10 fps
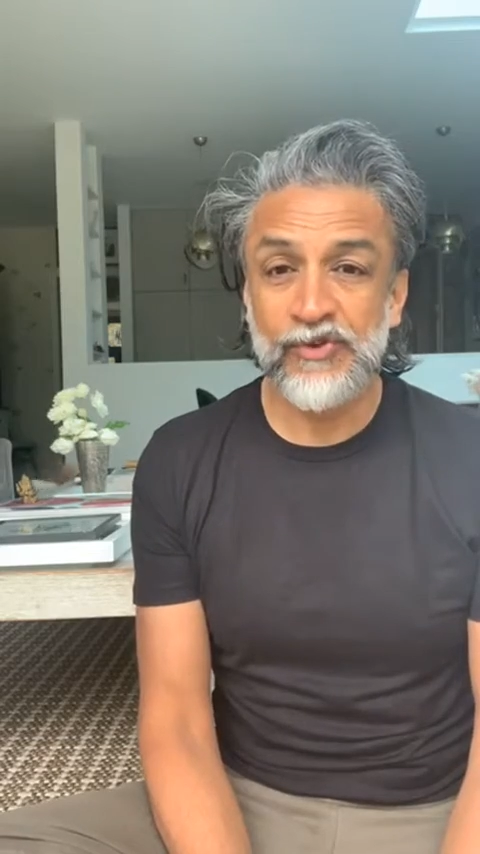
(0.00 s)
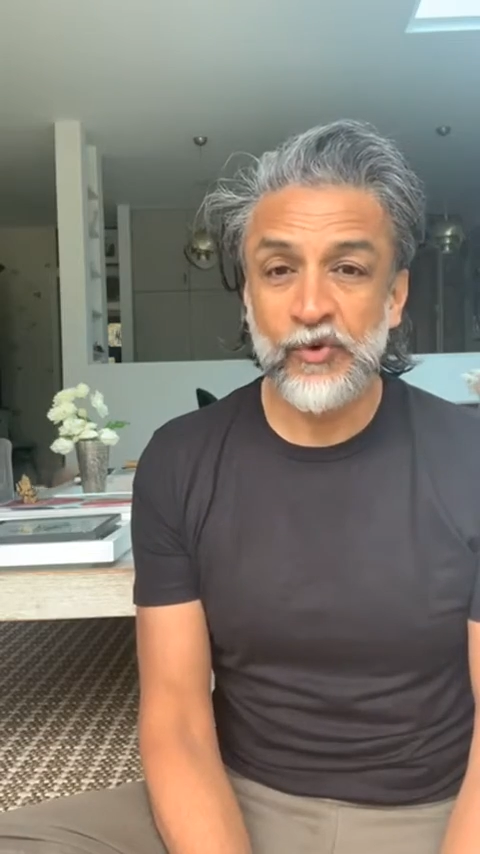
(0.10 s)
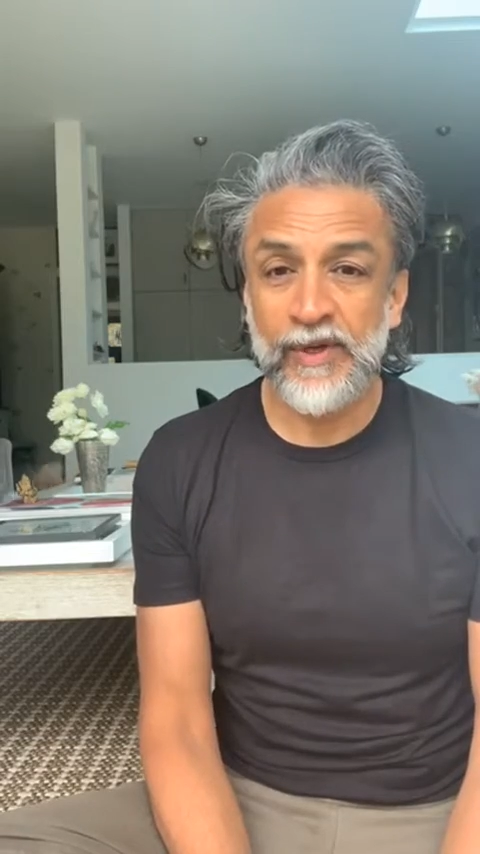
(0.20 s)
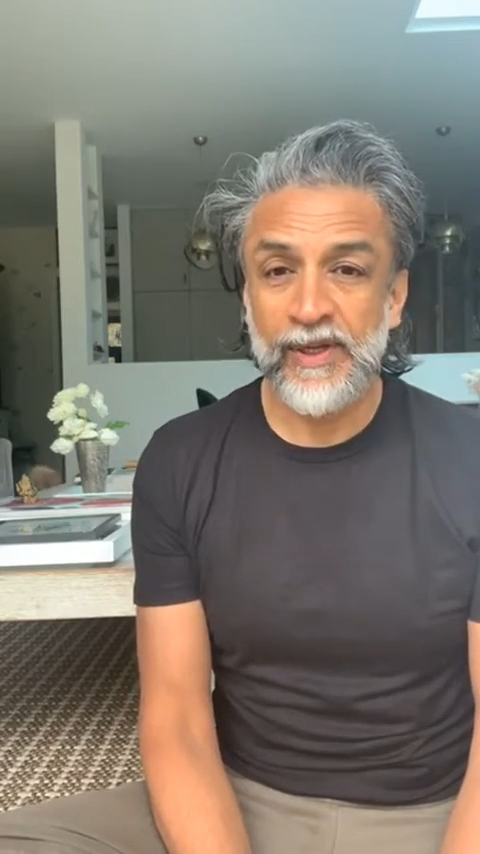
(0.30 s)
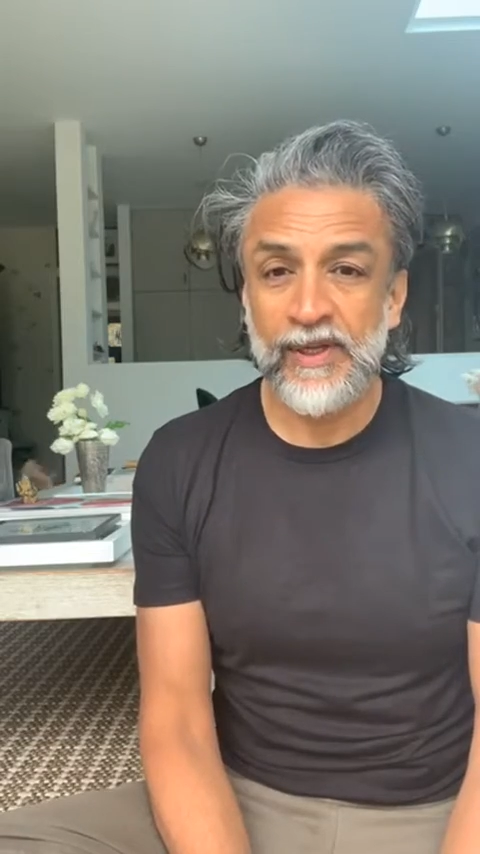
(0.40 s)

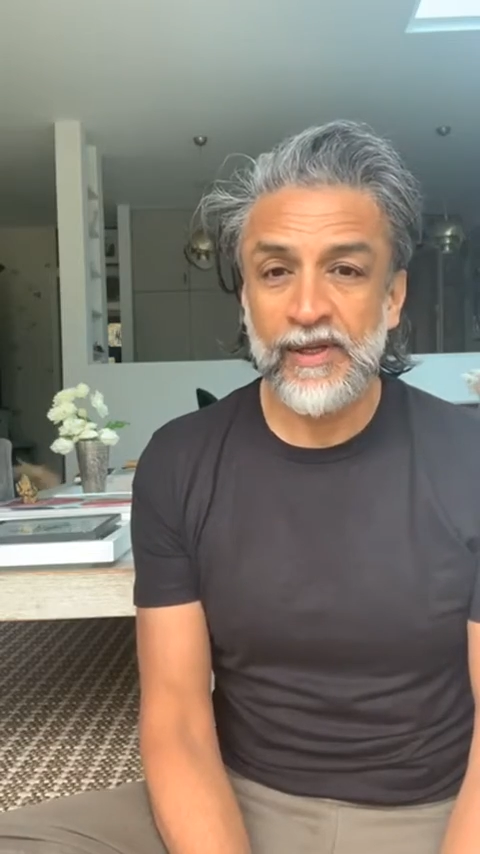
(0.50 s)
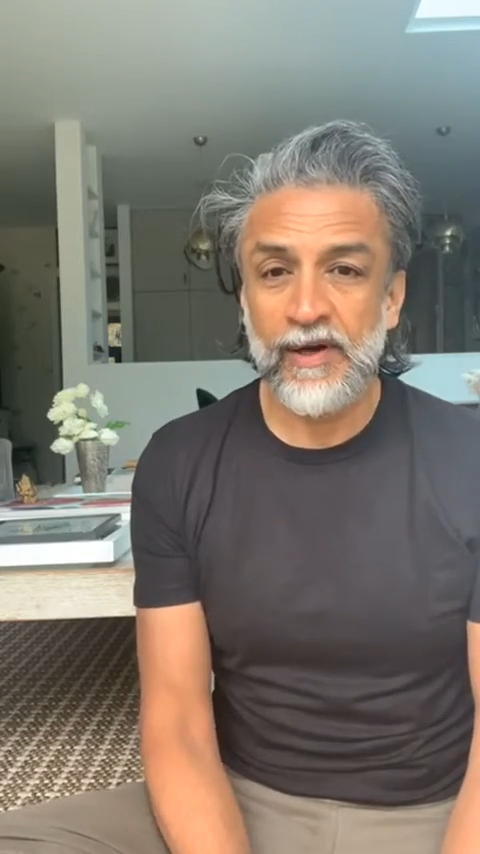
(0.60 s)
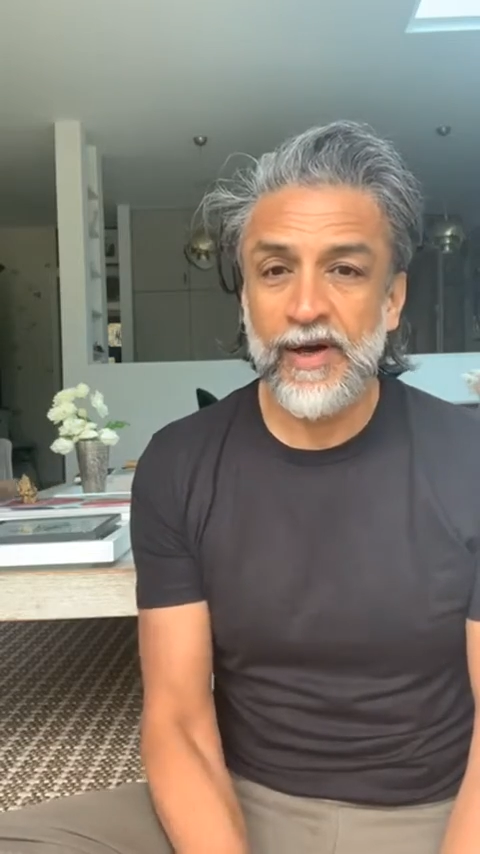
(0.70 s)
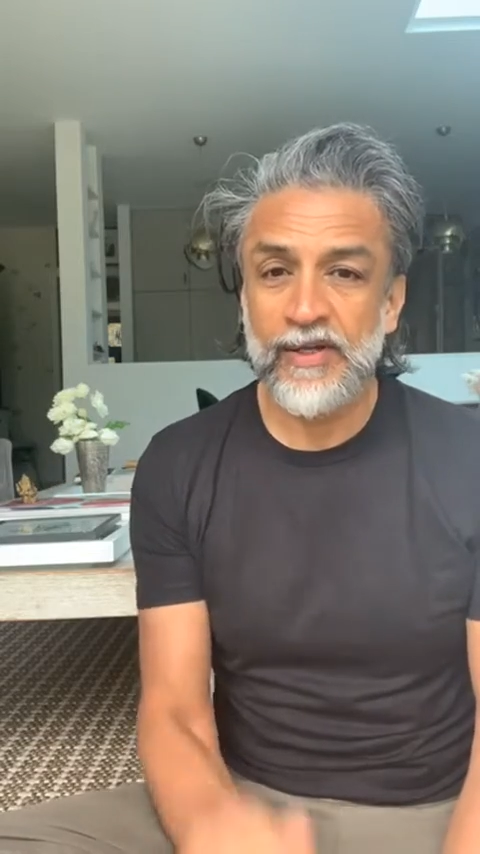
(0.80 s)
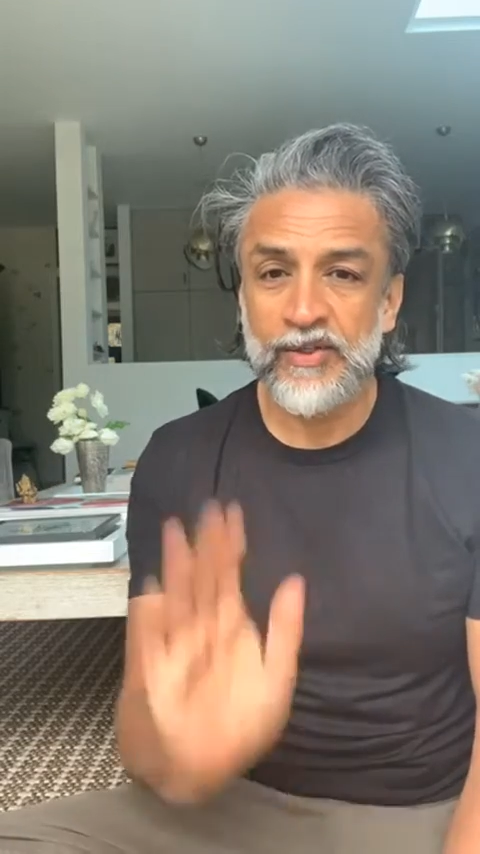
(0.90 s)
joining.
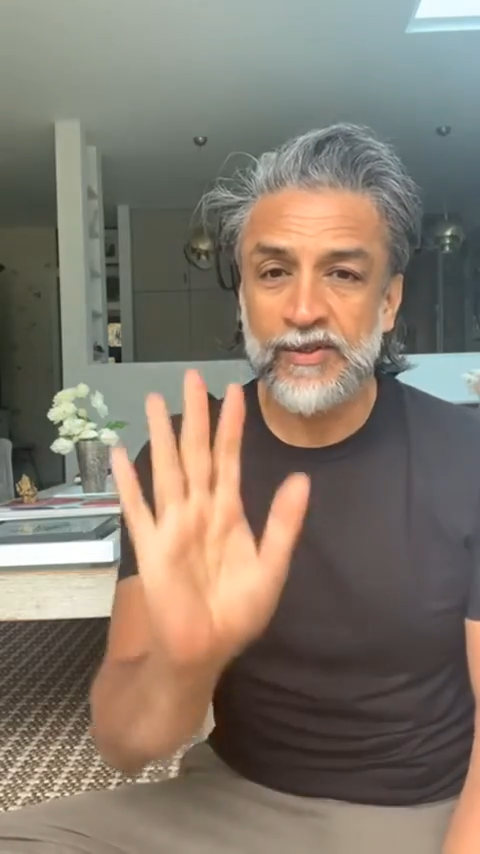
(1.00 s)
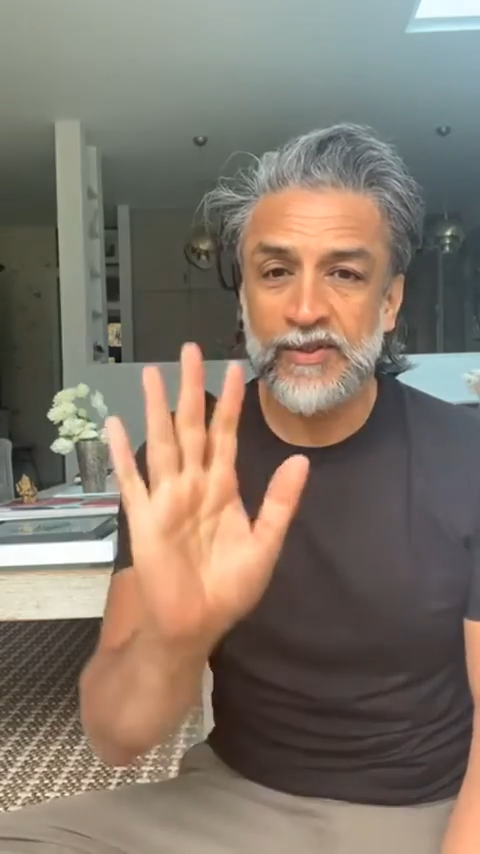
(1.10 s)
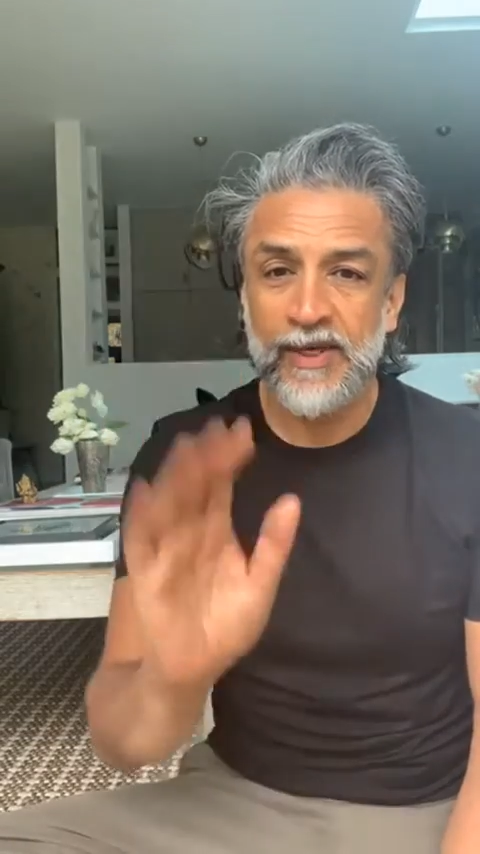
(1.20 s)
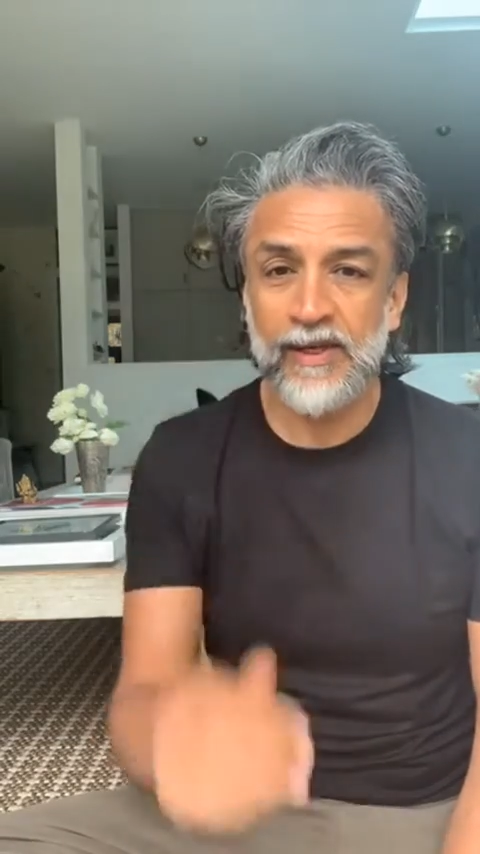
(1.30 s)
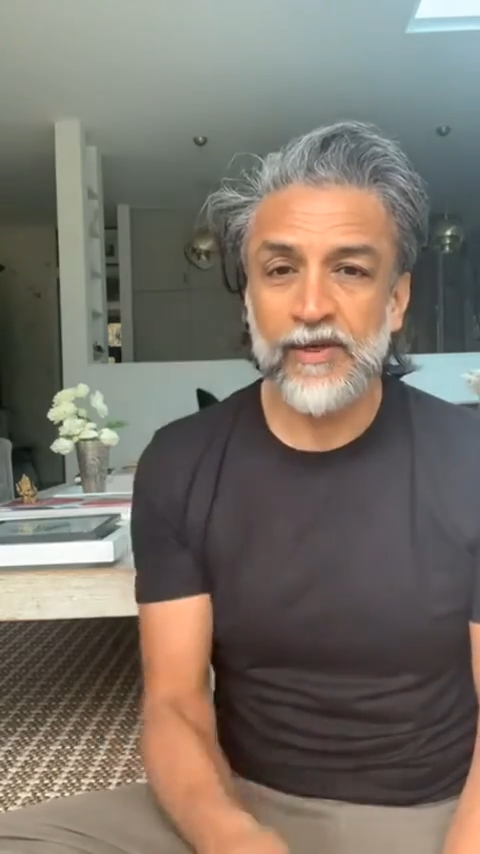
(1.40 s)
Hi, Chelsea.
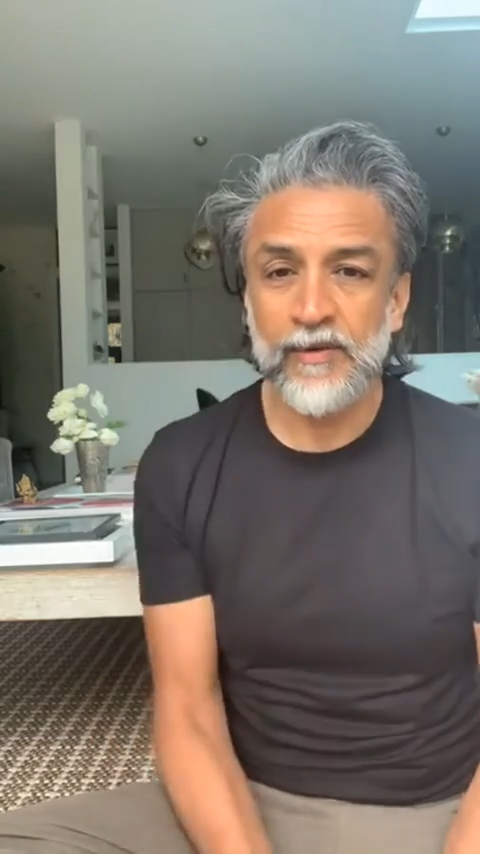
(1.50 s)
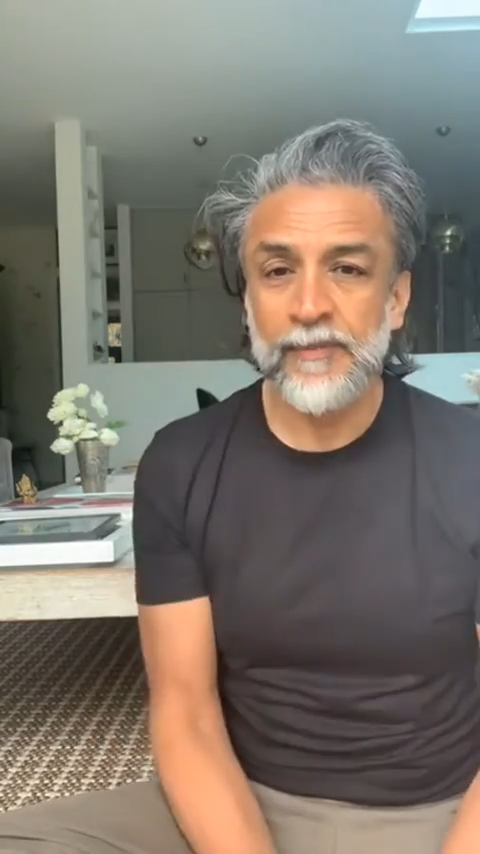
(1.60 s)
Hello.